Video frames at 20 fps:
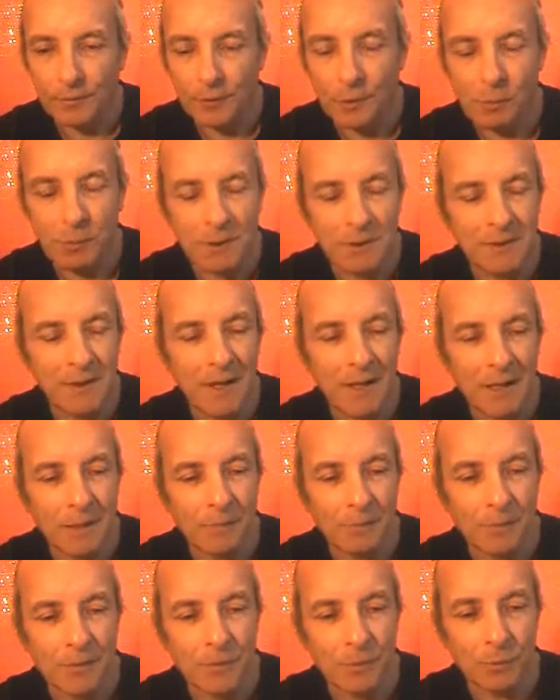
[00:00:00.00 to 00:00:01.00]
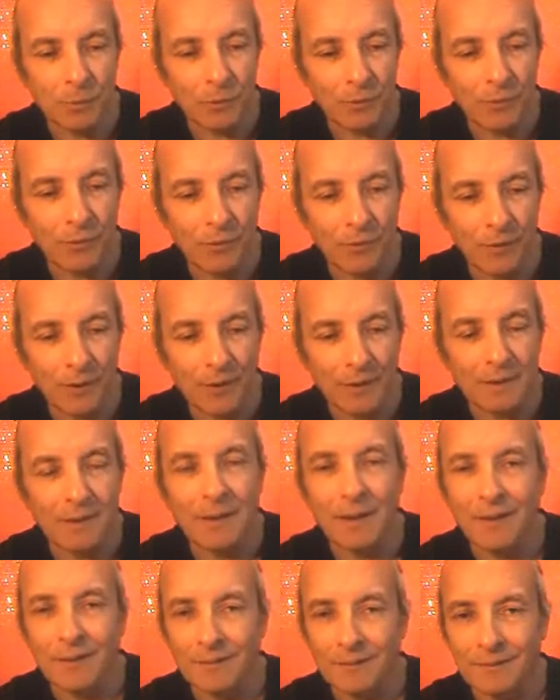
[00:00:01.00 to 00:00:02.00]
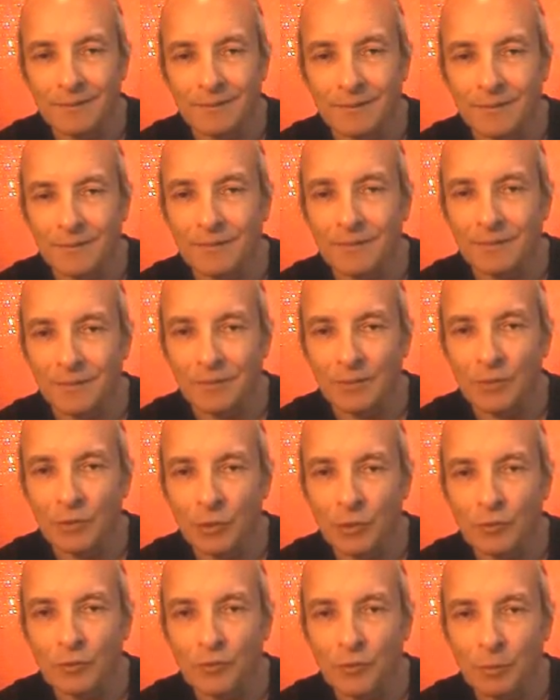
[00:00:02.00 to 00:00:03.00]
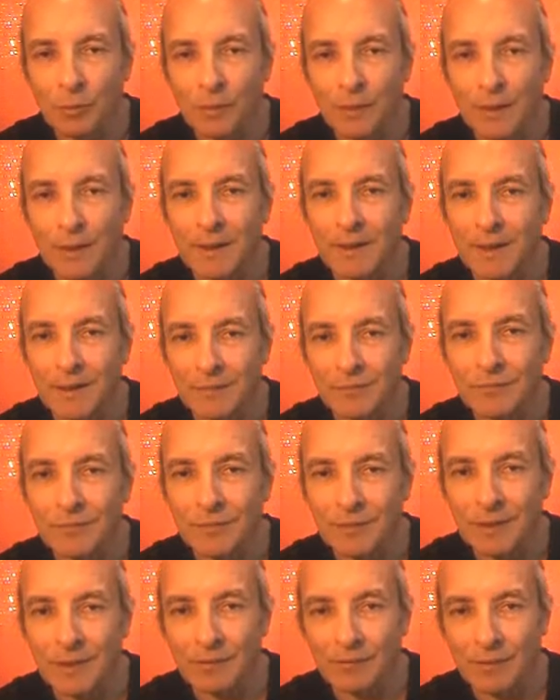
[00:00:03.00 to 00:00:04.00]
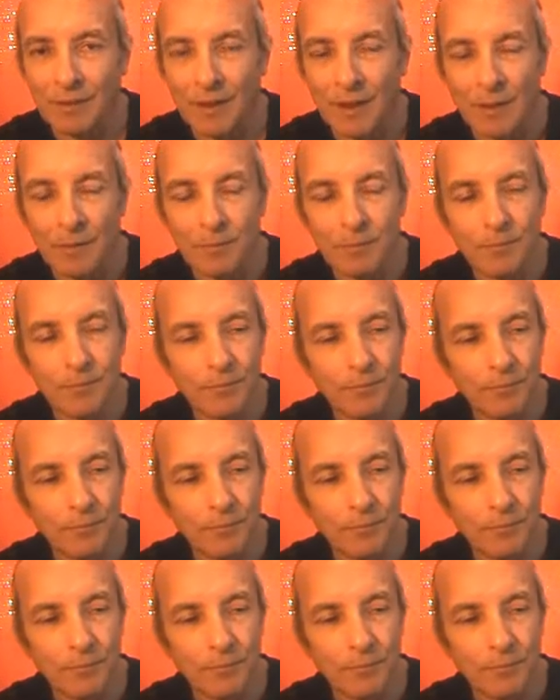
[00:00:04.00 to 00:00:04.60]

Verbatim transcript: There'll be times where you think, yes, this isn't good for me, I have to give it up.